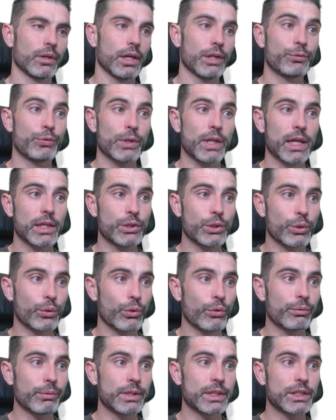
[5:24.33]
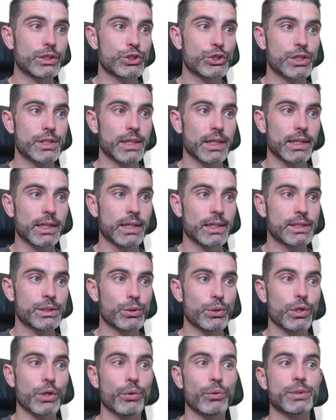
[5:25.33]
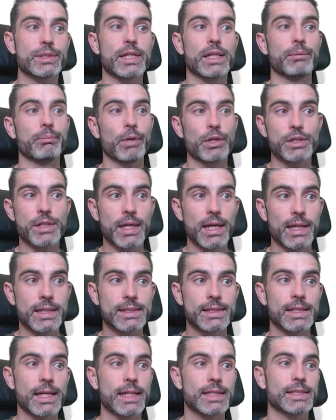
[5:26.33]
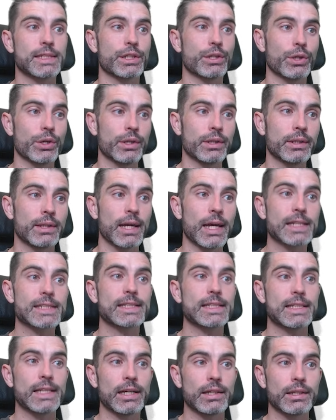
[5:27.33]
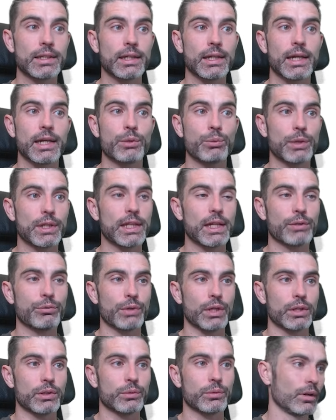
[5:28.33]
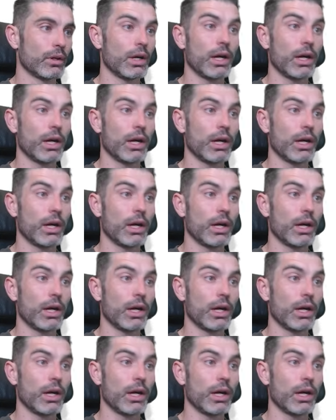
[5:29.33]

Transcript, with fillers: And for that, the equivalent is just like this. So you go inside the mouse class, access the current, access the delta, and read that value.